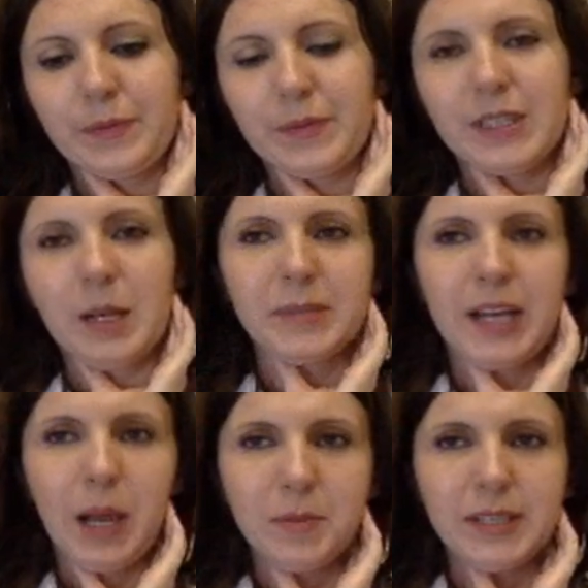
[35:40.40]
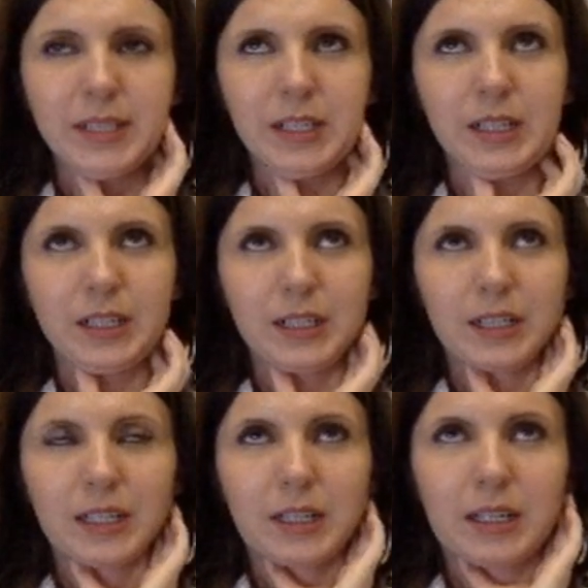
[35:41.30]
sometimes
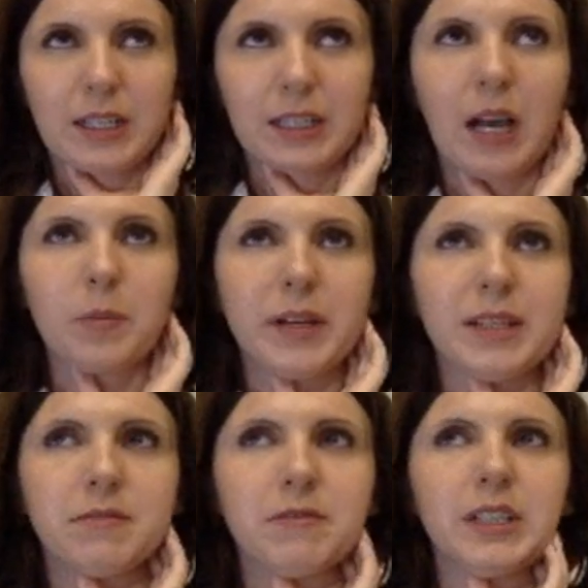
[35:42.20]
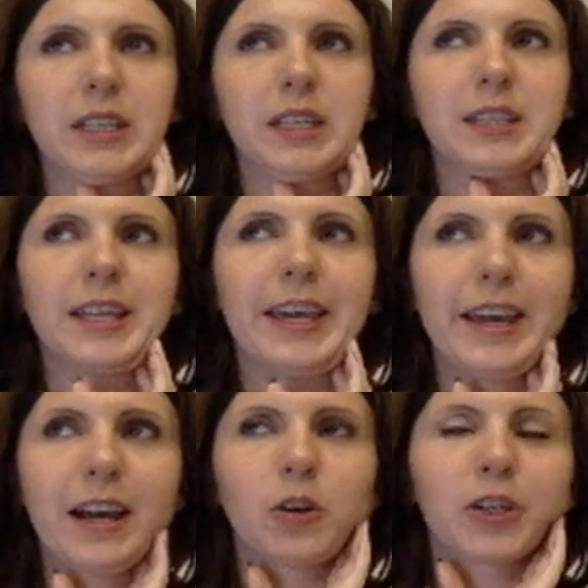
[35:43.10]
companies really,
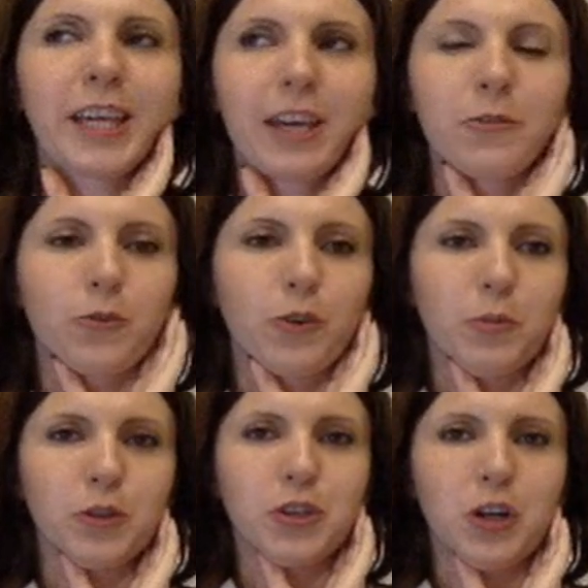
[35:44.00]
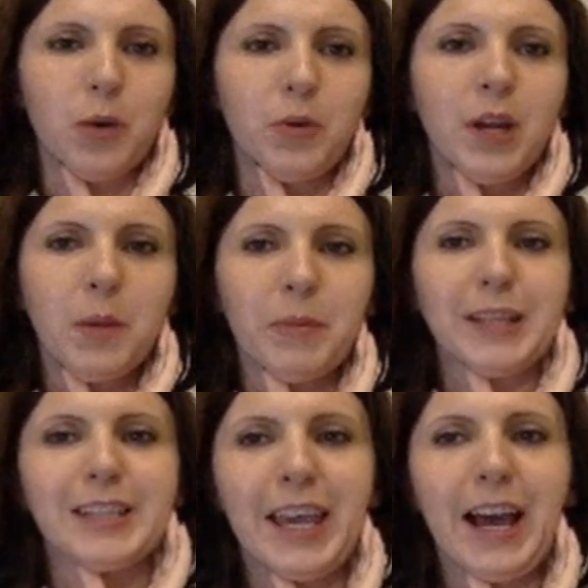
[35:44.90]
they are okay for a remote job,
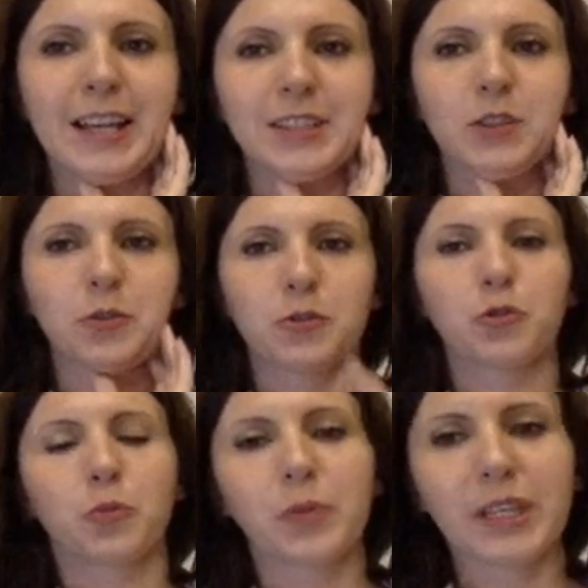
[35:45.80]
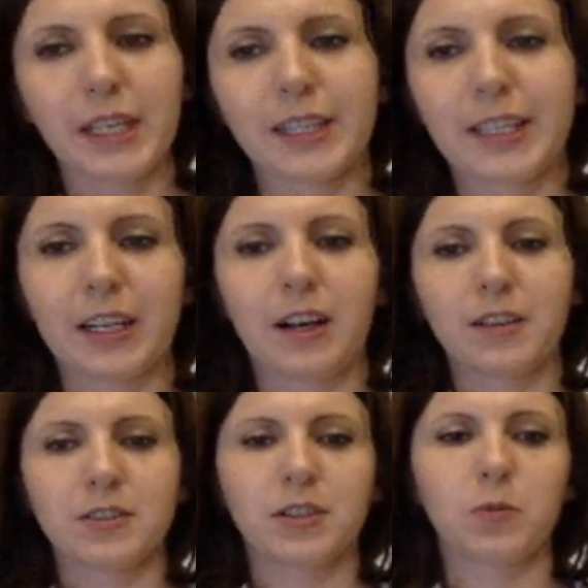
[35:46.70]
but they ask you to be in the
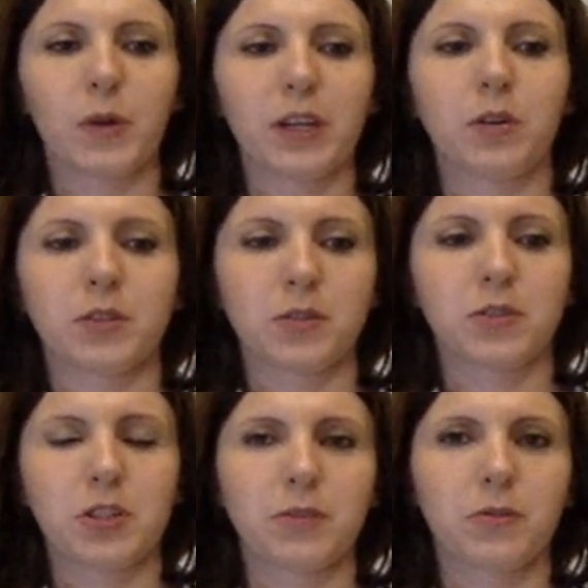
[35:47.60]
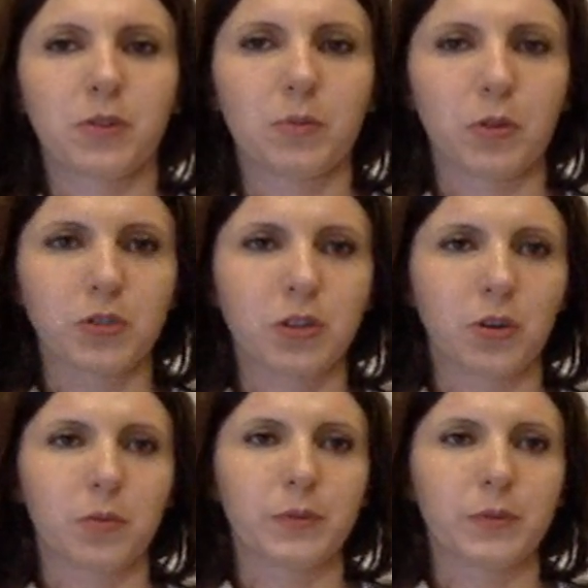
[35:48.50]
country where you are searching for a remote job.